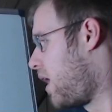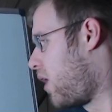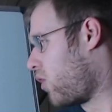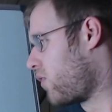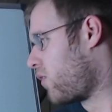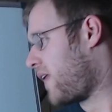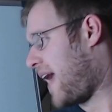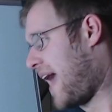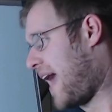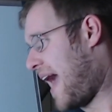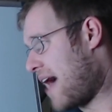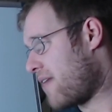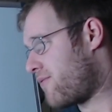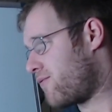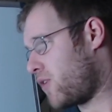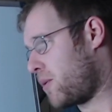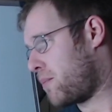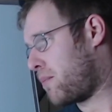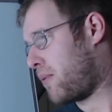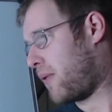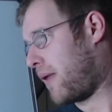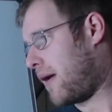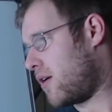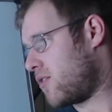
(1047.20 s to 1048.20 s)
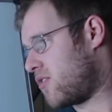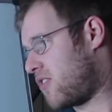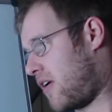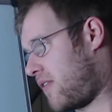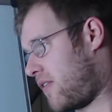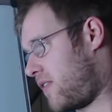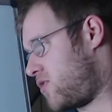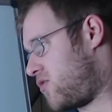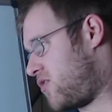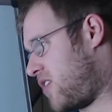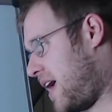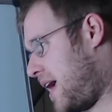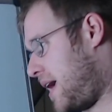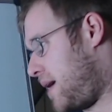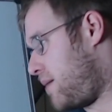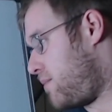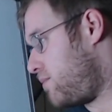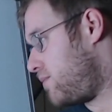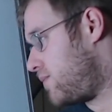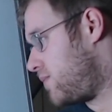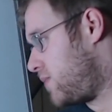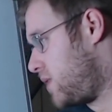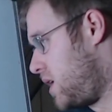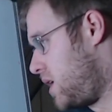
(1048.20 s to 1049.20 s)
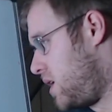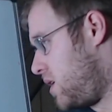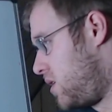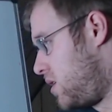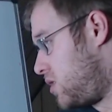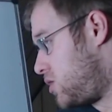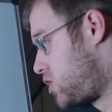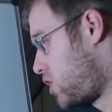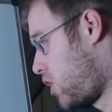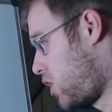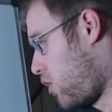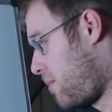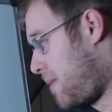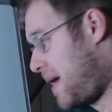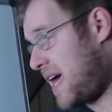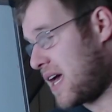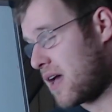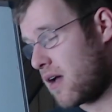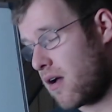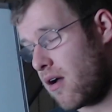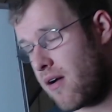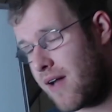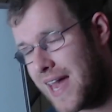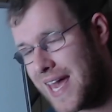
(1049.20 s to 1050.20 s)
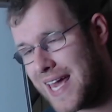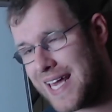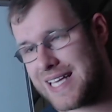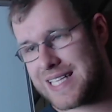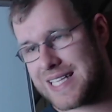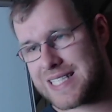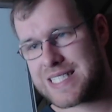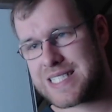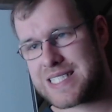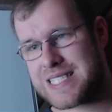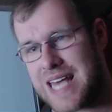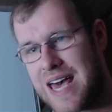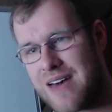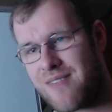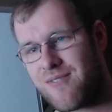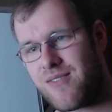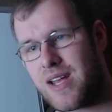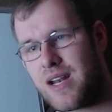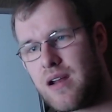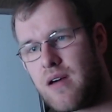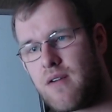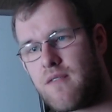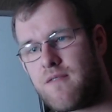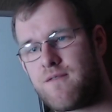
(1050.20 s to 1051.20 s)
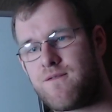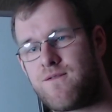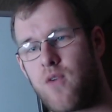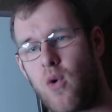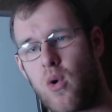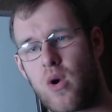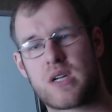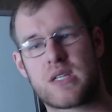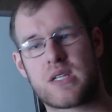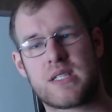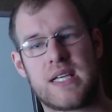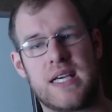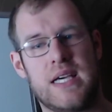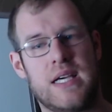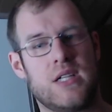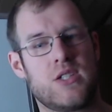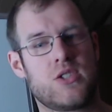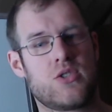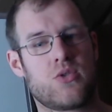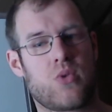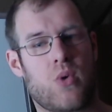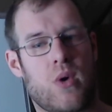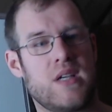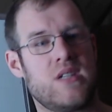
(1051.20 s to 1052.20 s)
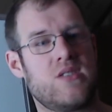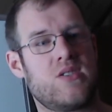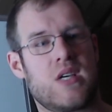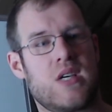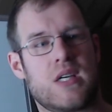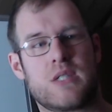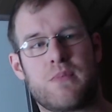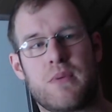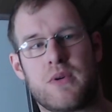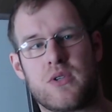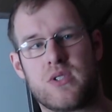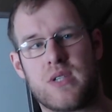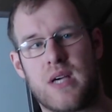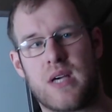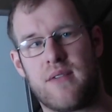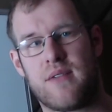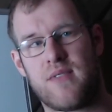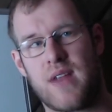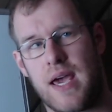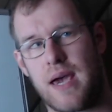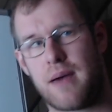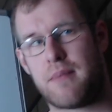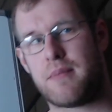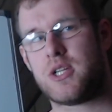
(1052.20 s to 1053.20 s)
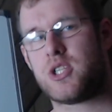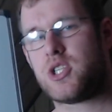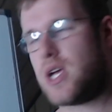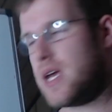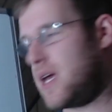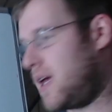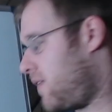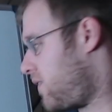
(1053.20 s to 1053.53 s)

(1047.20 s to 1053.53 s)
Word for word: Only half the players are the same. Showmaker eight seven fourteen, twenty-six percent of damage